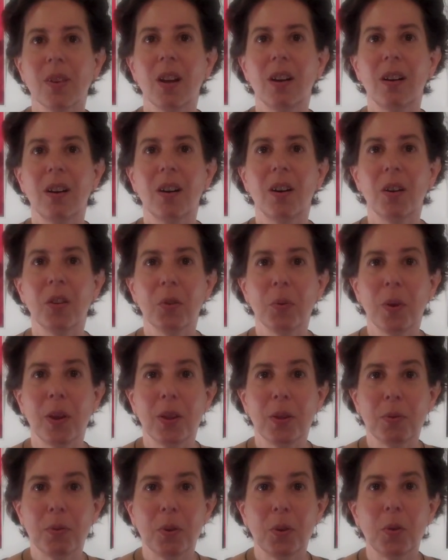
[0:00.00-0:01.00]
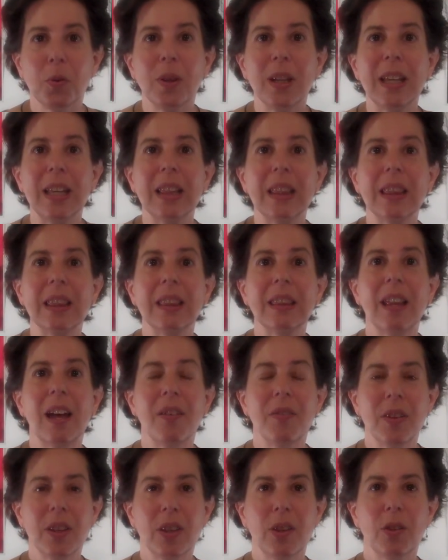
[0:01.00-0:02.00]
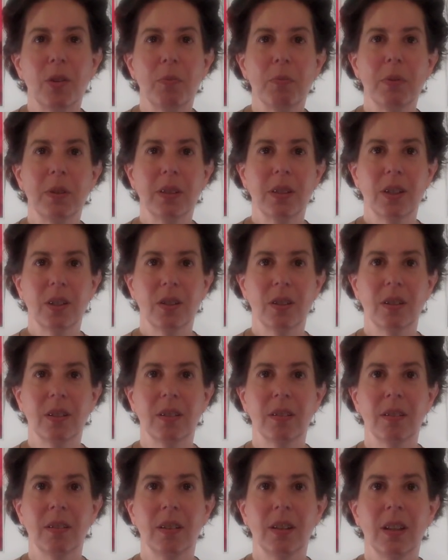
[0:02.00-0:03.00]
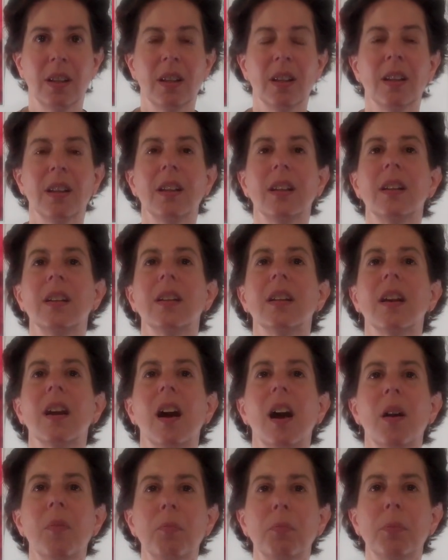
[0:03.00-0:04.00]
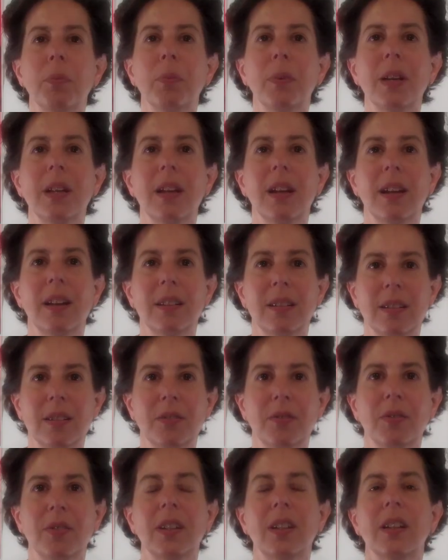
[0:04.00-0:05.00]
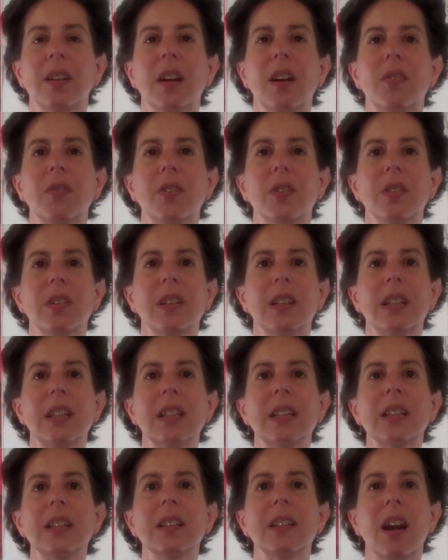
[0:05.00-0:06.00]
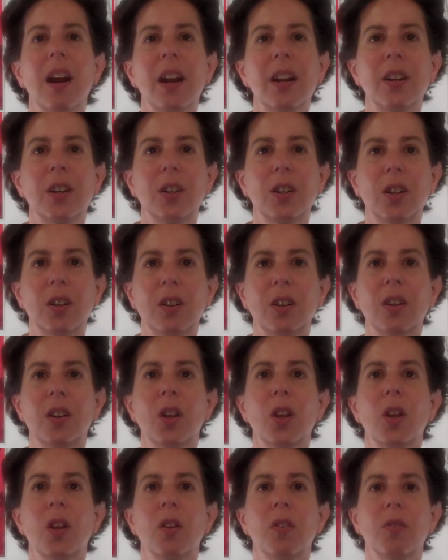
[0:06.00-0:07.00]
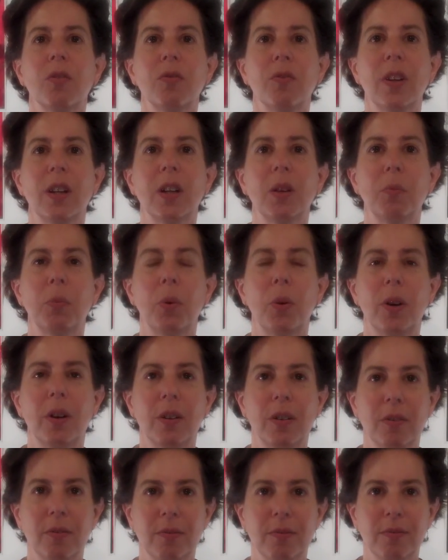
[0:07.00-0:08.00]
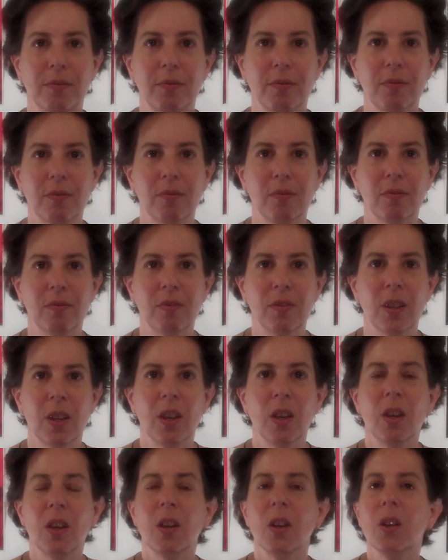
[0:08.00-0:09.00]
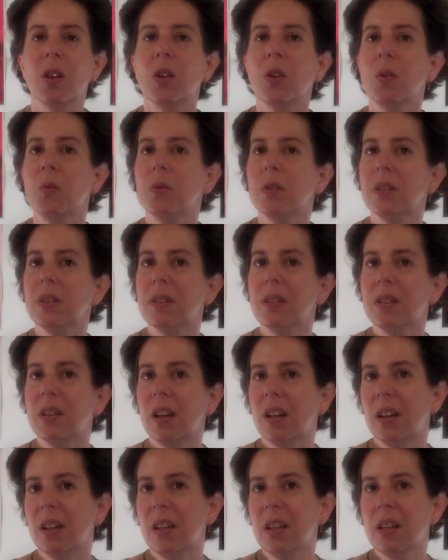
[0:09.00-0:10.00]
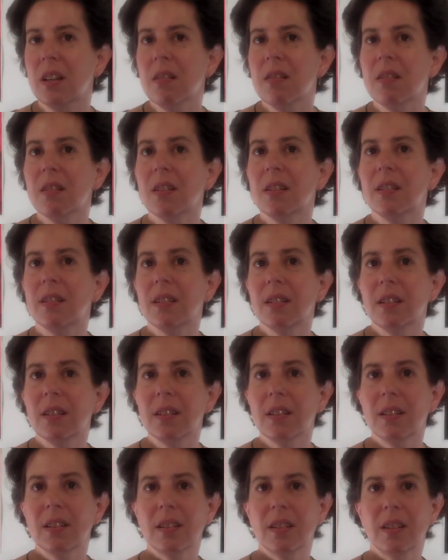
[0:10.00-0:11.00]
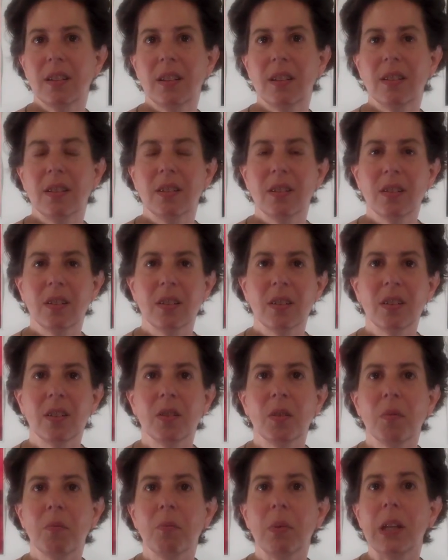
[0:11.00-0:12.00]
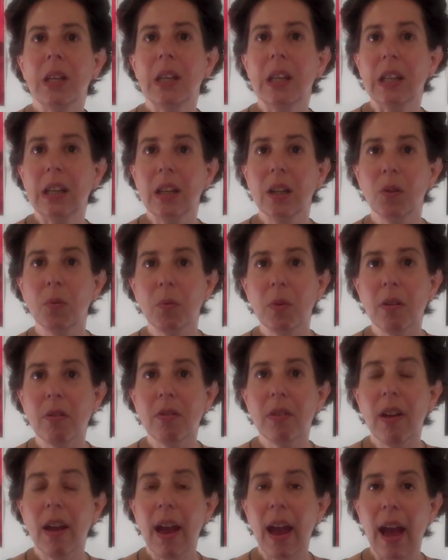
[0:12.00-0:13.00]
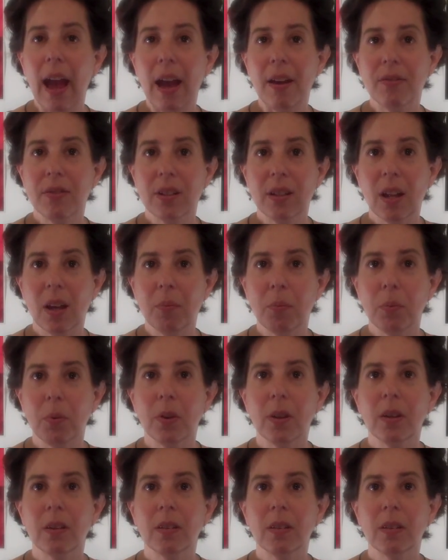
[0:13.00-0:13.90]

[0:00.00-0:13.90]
all the way through 11th position. It comprehensively covers the entire fingerboard. You will study distances beginning with a half step,